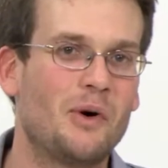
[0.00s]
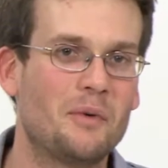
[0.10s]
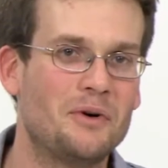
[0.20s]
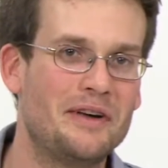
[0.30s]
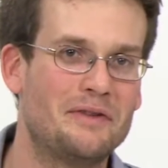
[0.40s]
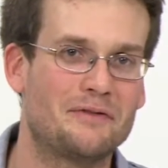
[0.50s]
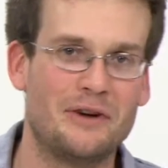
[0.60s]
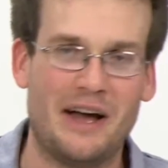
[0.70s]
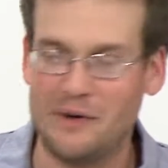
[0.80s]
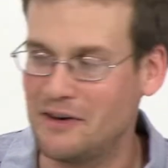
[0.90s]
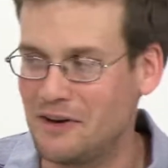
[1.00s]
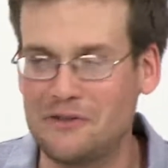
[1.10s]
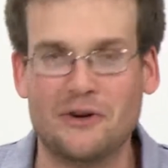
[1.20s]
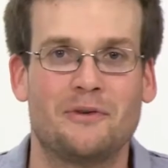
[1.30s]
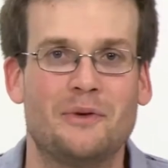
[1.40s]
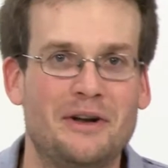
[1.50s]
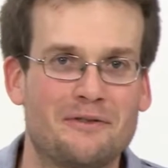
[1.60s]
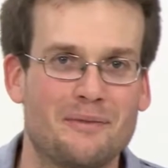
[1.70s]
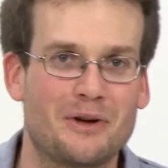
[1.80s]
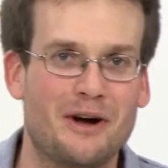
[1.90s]
where we'll leave it for now, lest I start
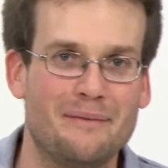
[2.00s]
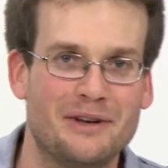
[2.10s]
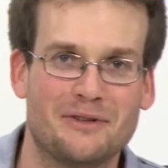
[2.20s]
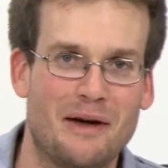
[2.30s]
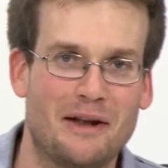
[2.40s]
reading from the Communist